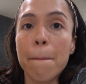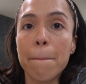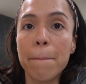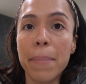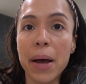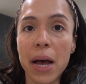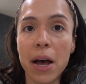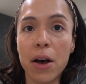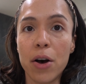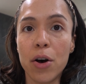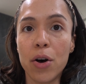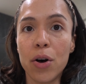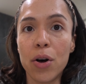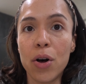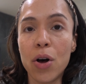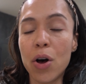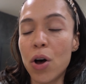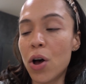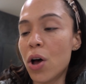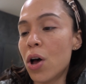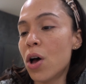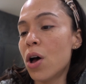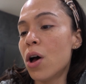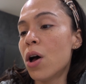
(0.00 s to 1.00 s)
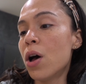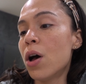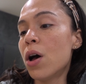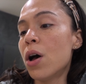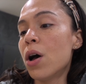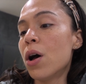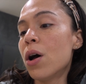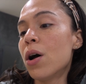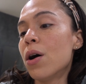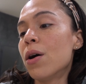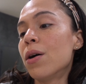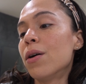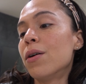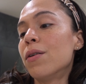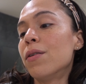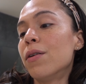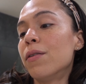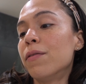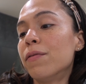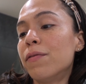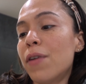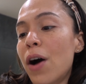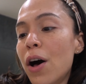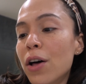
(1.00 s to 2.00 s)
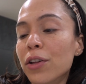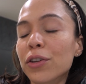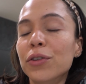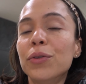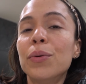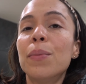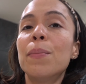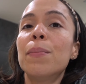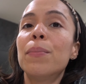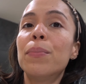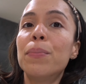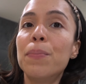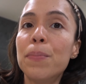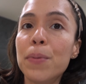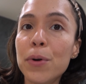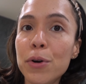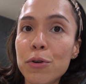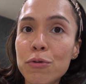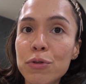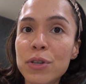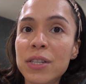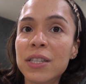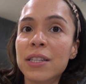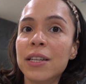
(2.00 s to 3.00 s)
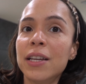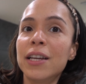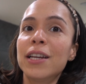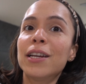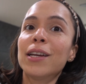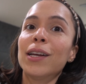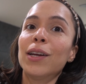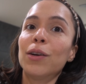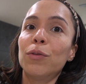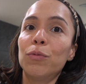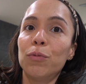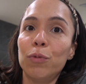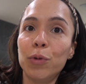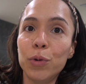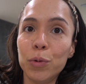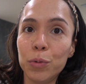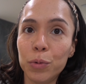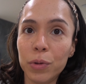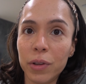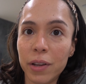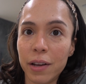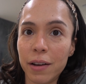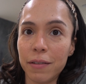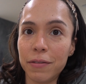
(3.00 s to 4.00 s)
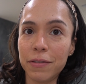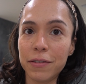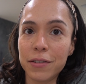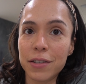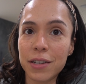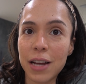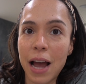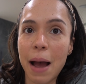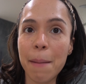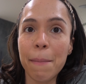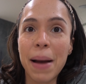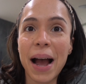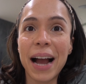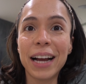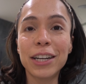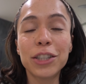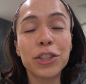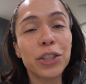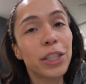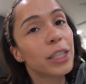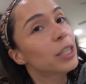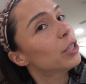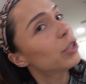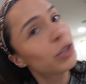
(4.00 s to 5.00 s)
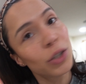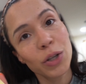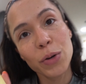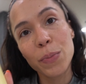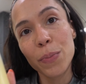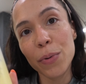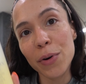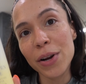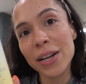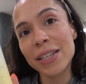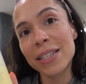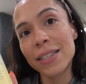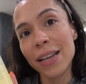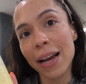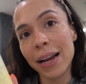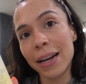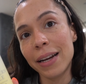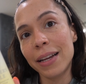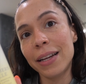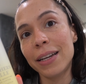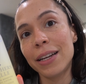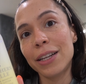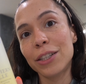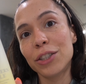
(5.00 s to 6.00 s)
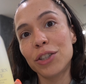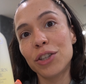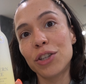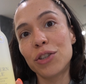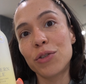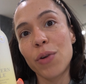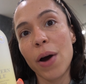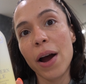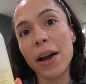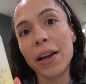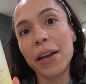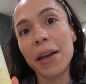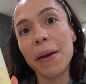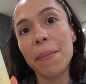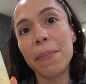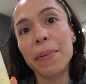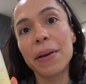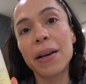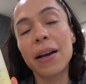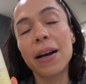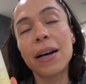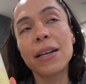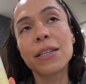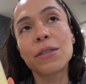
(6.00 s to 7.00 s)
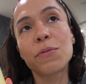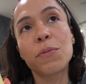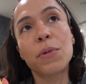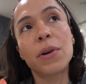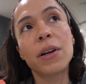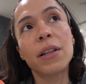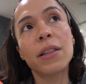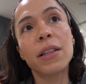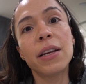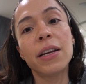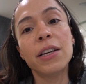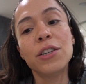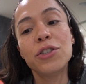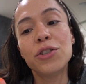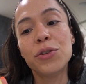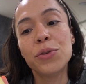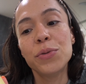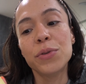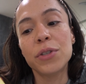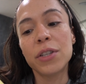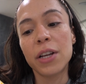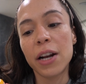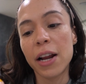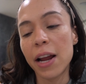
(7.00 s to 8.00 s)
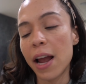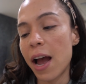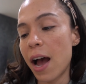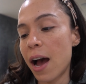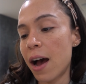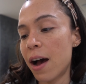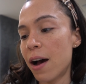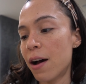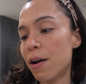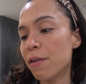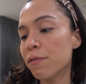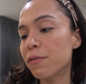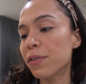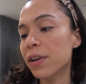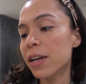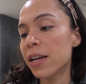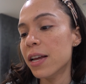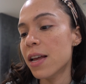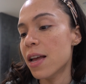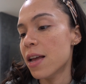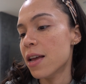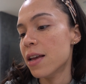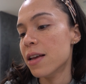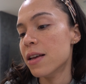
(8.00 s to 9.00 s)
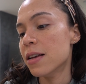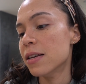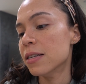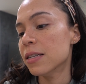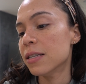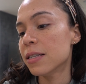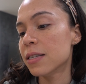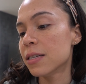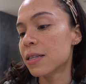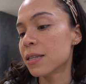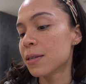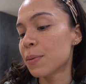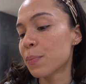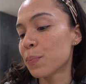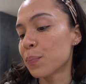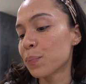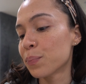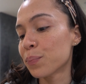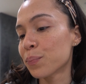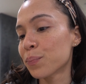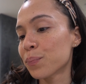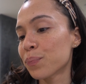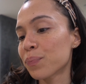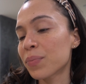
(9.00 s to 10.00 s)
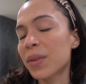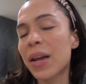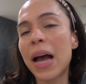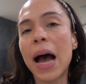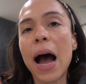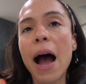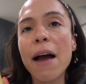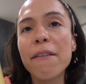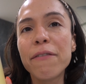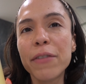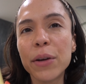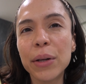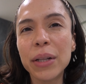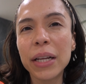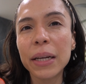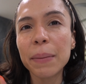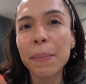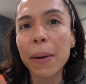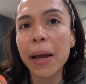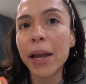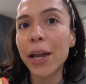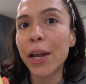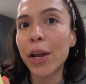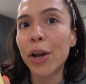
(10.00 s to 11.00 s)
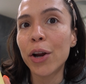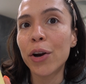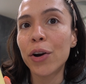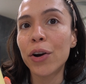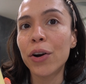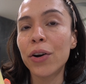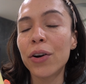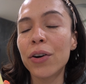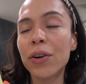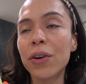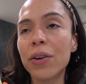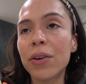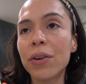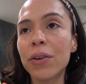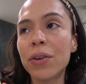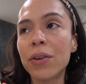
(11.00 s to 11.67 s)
Belle Volume Boosting Root Lift. I'm actually super excited to try it because one of the issues that I have is I feel like my hair